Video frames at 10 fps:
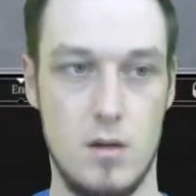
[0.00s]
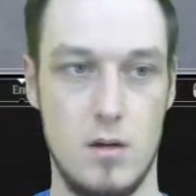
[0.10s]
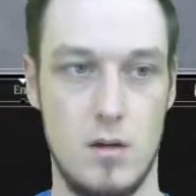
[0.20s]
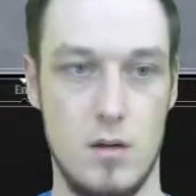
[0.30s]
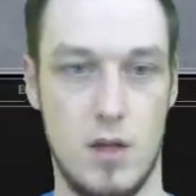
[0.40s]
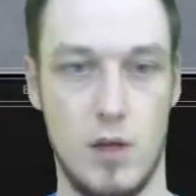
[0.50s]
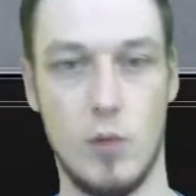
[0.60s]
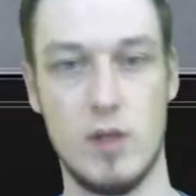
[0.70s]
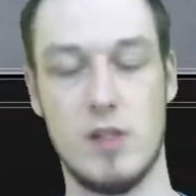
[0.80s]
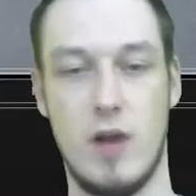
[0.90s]
Like,
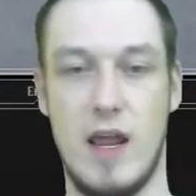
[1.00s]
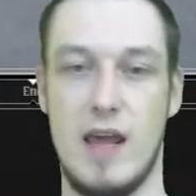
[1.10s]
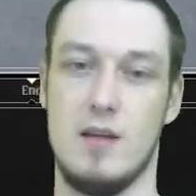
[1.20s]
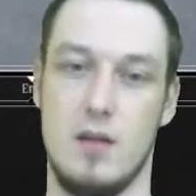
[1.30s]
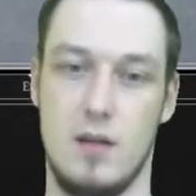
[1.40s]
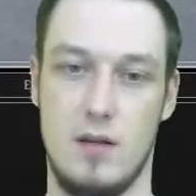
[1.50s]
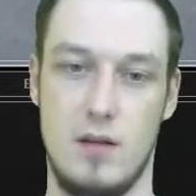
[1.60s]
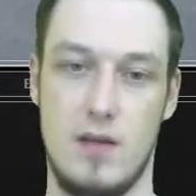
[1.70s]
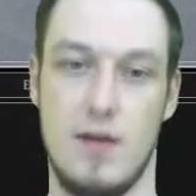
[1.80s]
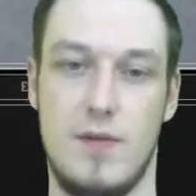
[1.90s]
what is their hand
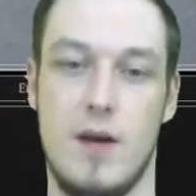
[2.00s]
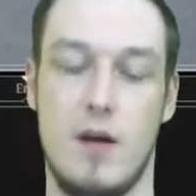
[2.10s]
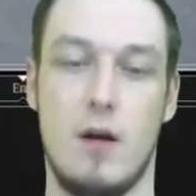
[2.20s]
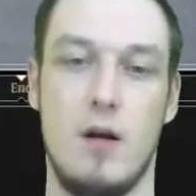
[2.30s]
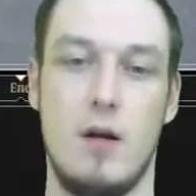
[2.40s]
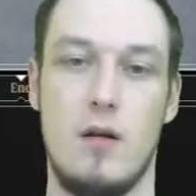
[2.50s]
that they're